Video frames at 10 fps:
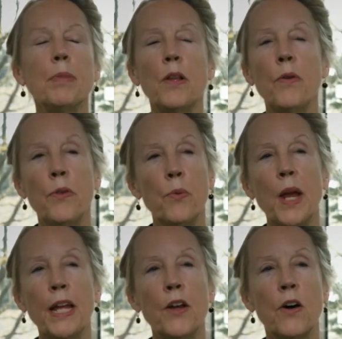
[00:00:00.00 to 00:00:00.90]
below the
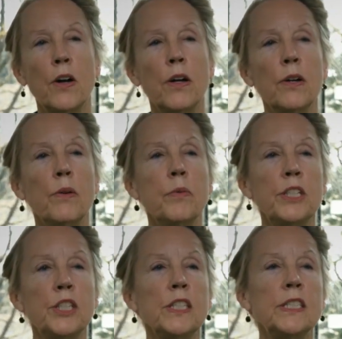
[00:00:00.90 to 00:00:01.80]
radar,
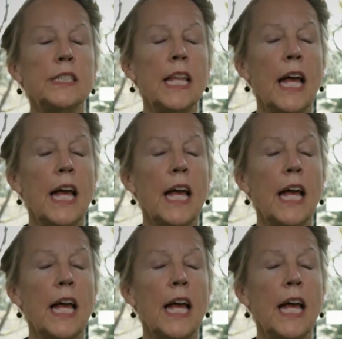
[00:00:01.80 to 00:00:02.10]
which is